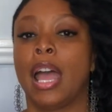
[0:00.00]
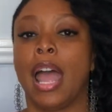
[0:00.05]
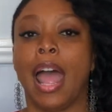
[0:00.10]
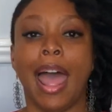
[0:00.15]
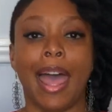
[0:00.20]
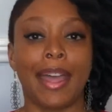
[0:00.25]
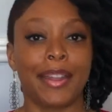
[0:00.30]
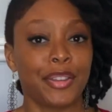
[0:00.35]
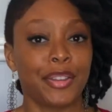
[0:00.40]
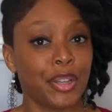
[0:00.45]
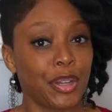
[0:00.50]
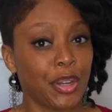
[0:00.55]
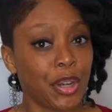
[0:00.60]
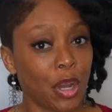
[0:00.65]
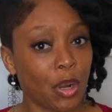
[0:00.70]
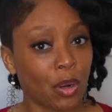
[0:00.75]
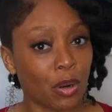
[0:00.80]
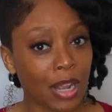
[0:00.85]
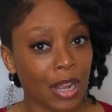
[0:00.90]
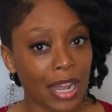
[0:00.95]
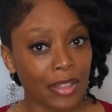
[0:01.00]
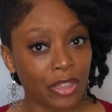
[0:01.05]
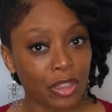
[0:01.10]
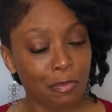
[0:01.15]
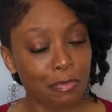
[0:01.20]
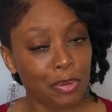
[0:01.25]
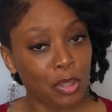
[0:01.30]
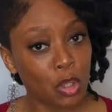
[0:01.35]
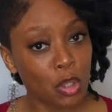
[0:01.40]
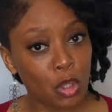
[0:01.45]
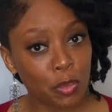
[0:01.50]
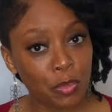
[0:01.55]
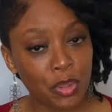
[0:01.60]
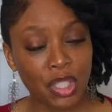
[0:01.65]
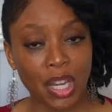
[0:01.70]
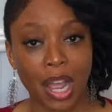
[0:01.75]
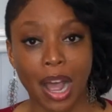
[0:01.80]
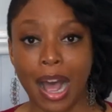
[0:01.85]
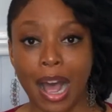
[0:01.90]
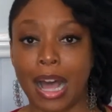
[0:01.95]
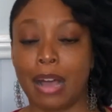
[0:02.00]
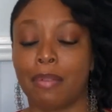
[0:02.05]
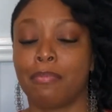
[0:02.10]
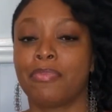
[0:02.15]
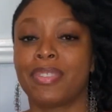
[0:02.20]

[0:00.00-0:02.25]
Had, got the boob job,